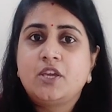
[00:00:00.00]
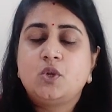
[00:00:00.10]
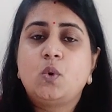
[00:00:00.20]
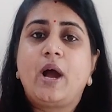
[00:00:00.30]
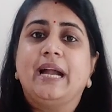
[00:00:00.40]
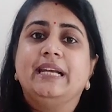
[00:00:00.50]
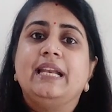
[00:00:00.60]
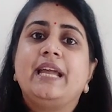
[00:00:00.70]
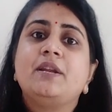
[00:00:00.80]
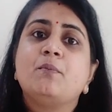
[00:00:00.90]
you can
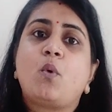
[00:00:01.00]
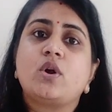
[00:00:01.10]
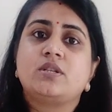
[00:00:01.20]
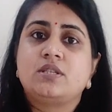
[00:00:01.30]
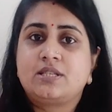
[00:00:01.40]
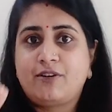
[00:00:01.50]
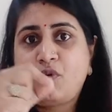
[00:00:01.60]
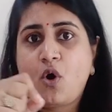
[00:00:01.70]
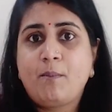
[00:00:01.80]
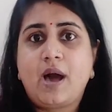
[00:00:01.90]
underline important stuff
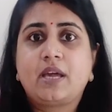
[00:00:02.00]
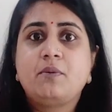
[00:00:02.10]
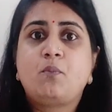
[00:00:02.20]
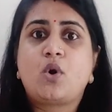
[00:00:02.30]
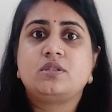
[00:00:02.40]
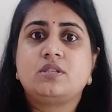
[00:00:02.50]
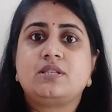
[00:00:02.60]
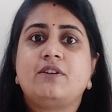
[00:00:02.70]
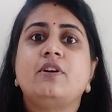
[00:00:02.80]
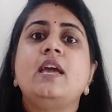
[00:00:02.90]
or mark important
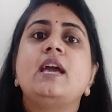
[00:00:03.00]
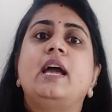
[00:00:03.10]
stuff,